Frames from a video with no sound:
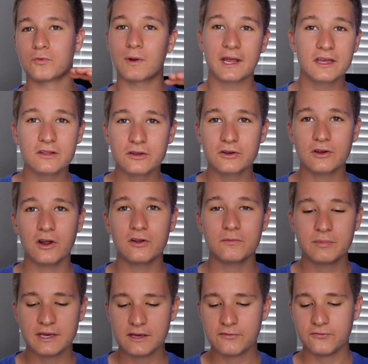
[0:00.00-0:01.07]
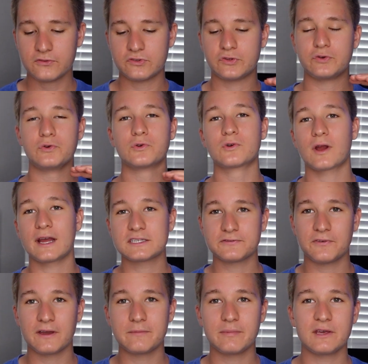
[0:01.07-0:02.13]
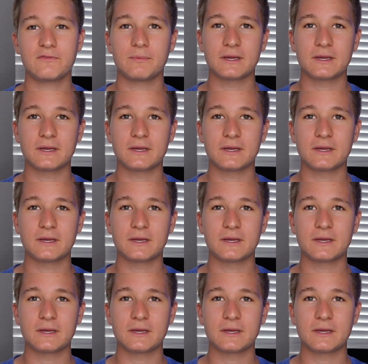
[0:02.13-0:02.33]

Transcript: regular ground beef to grass-fed beef,